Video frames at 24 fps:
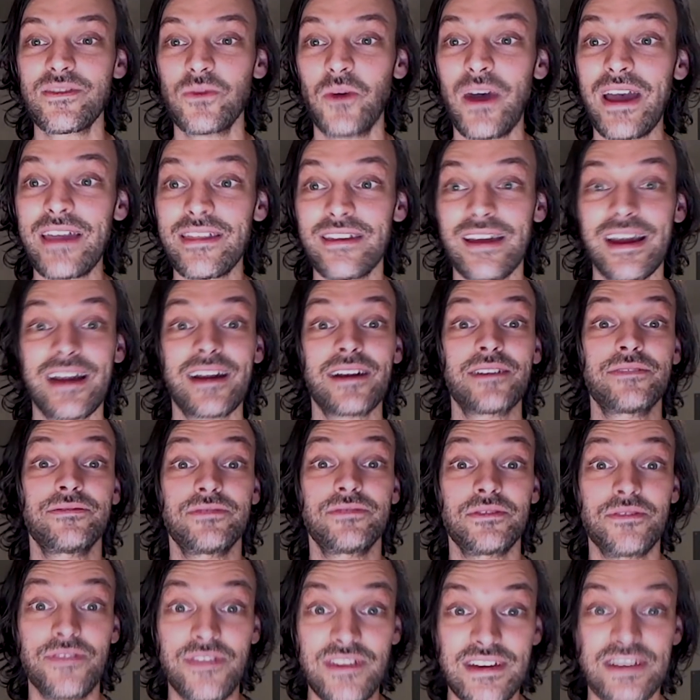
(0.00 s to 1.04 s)
way there
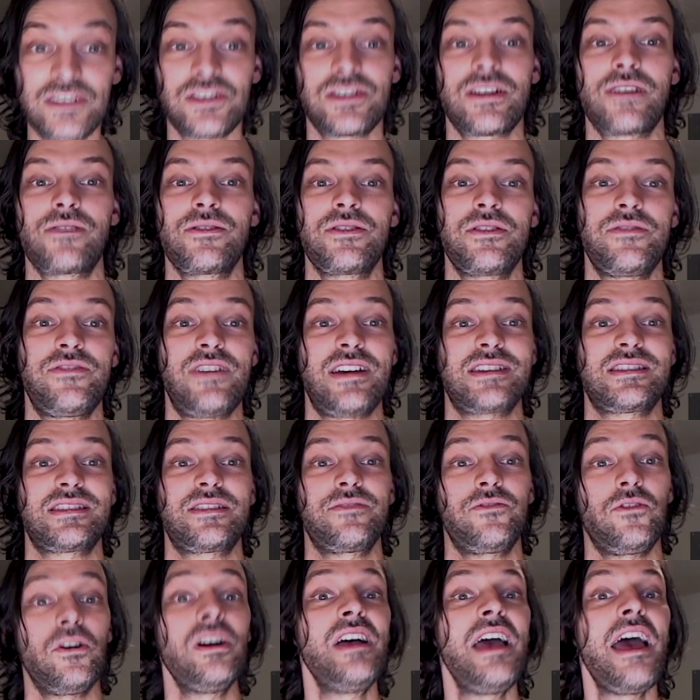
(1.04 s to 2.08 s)
for this year of the
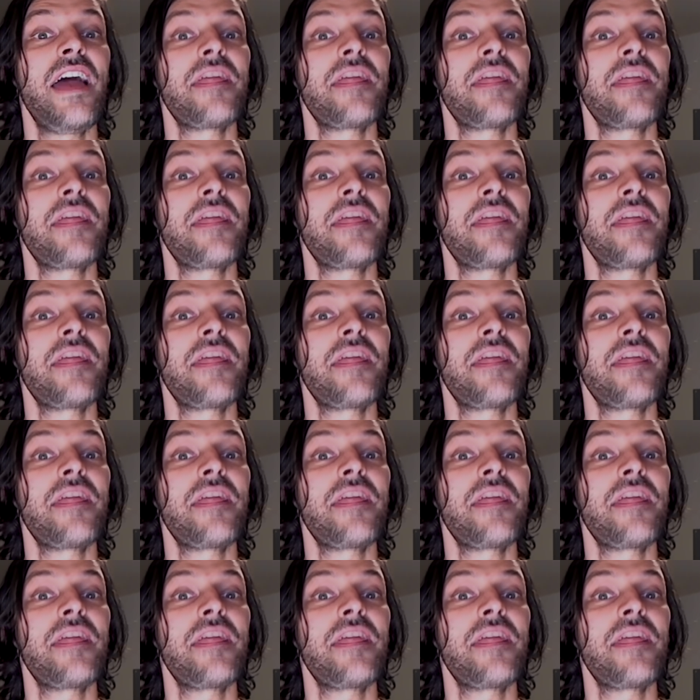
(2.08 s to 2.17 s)
festival.